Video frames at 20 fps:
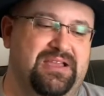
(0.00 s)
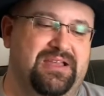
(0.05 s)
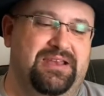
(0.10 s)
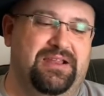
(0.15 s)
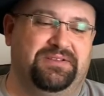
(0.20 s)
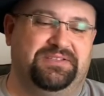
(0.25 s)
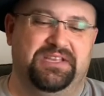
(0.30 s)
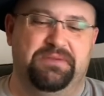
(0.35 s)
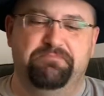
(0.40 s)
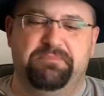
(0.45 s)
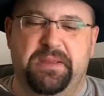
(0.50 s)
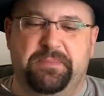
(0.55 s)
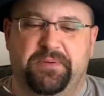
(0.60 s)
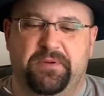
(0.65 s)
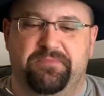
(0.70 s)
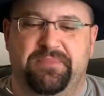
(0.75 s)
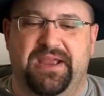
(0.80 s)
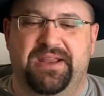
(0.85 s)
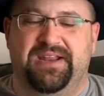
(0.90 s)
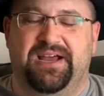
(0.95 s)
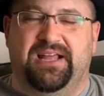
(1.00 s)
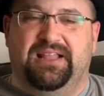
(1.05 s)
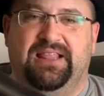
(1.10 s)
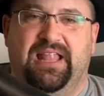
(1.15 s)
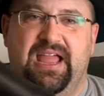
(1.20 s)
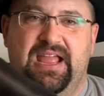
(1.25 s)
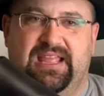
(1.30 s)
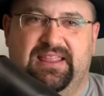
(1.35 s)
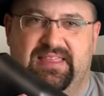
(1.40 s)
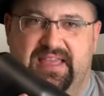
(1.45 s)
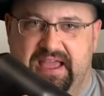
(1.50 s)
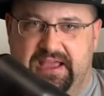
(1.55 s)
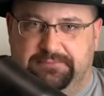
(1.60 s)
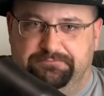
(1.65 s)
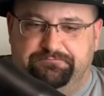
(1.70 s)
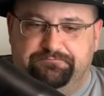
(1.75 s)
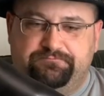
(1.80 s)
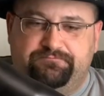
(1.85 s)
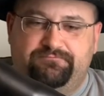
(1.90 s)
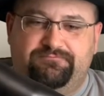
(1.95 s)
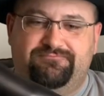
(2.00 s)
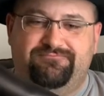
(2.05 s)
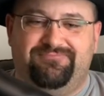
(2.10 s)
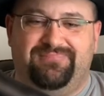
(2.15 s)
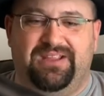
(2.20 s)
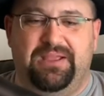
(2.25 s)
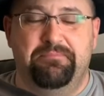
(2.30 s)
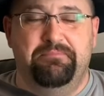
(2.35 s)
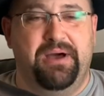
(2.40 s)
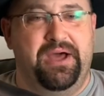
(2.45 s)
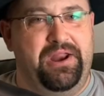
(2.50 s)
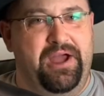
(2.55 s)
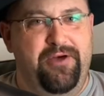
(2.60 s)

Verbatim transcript: Now some people may not like that, but